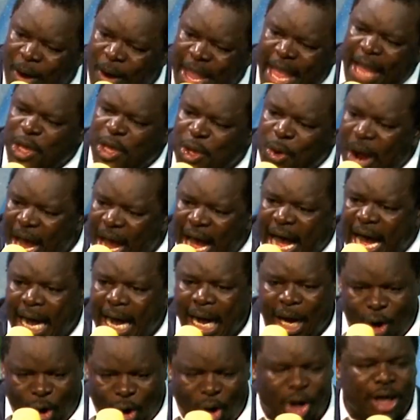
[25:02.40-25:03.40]
where you
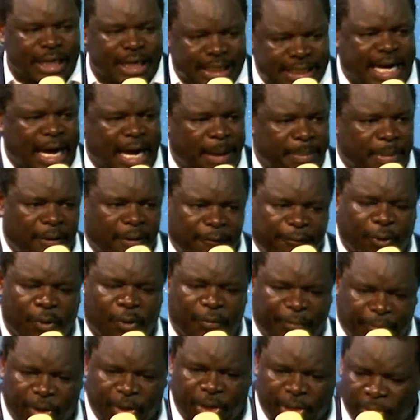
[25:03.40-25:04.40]
are, God is coming
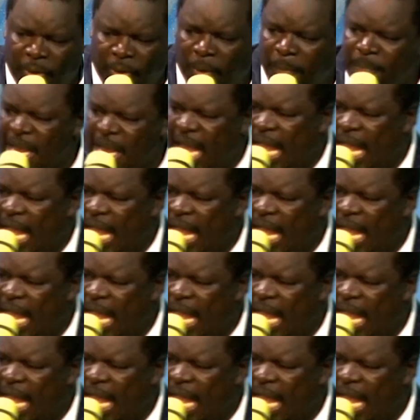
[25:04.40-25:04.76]
through for you.